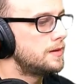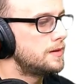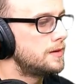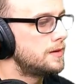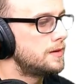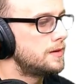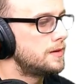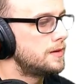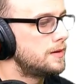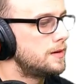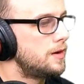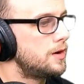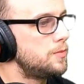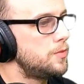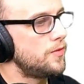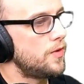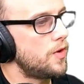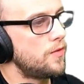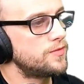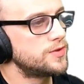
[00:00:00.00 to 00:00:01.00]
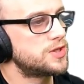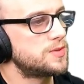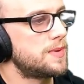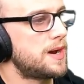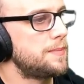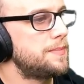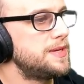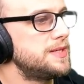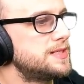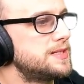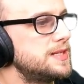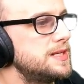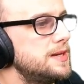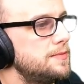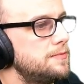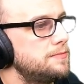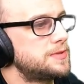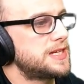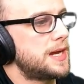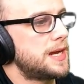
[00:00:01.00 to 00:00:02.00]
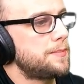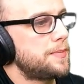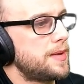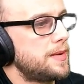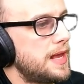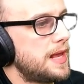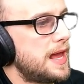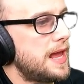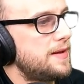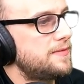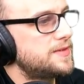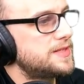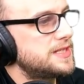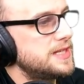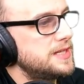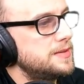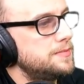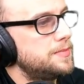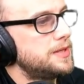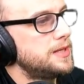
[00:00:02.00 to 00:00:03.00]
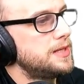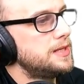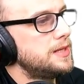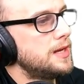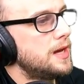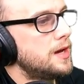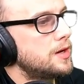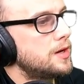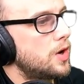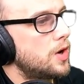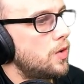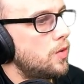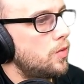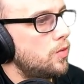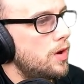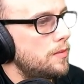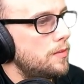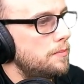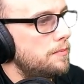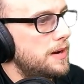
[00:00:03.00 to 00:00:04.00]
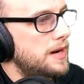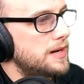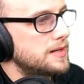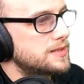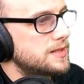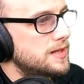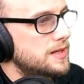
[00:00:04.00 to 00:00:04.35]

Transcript: I'm going to move over to my PC and type in FTP colon backslash